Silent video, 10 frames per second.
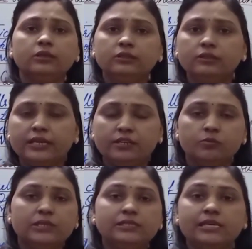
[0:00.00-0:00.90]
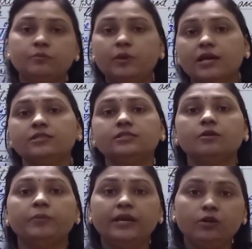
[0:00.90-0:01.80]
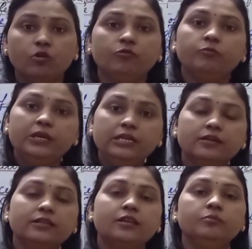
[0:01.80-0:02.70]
other animals and plants are made of million